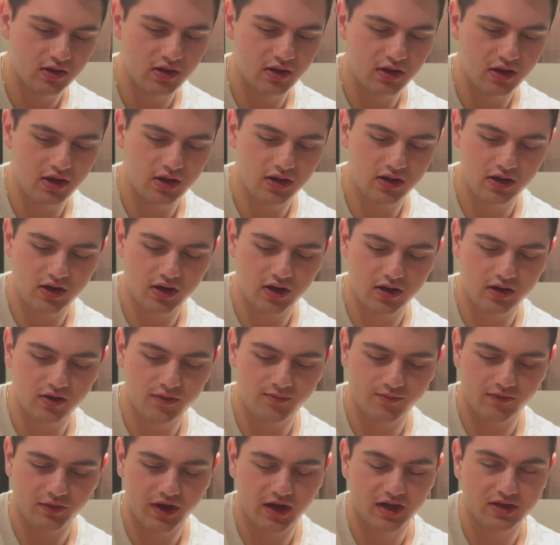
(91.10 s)
in there
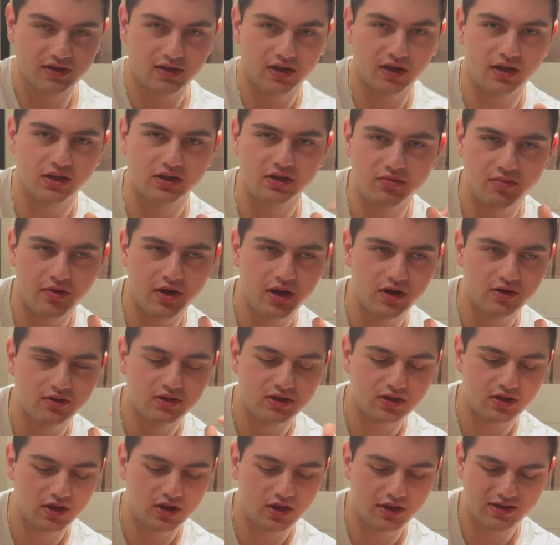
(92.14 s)
as like a tomato
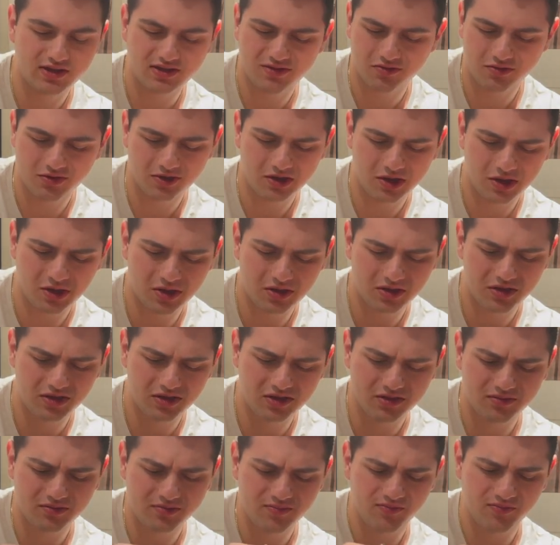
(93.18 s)
sauce, we'll call it.
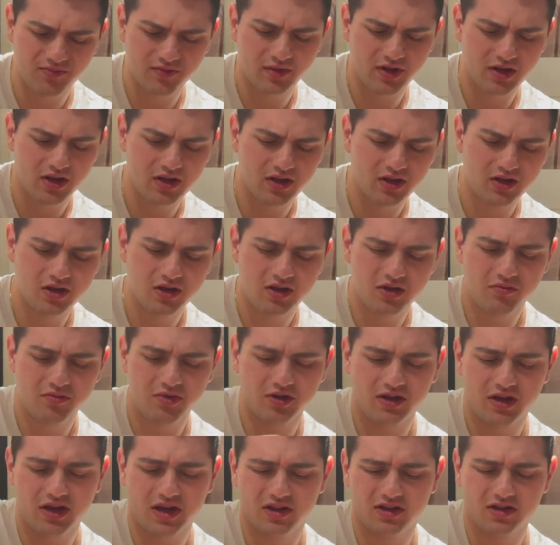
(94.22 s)
But
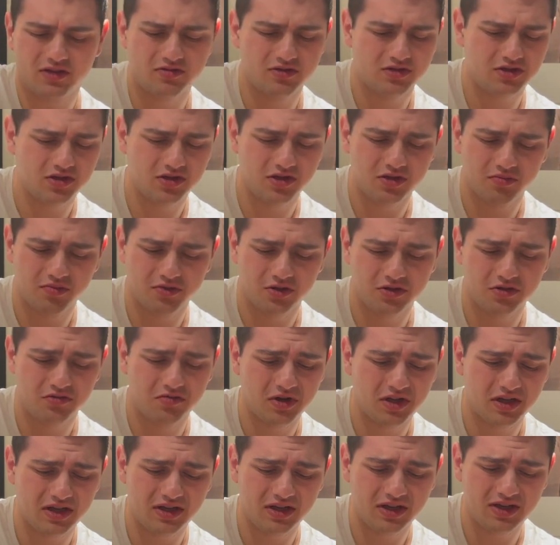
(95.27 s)
yeah, this was super
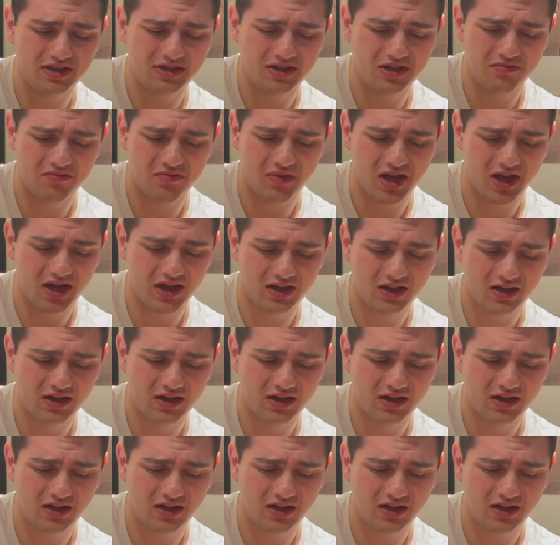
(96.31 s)
quick and easy to make.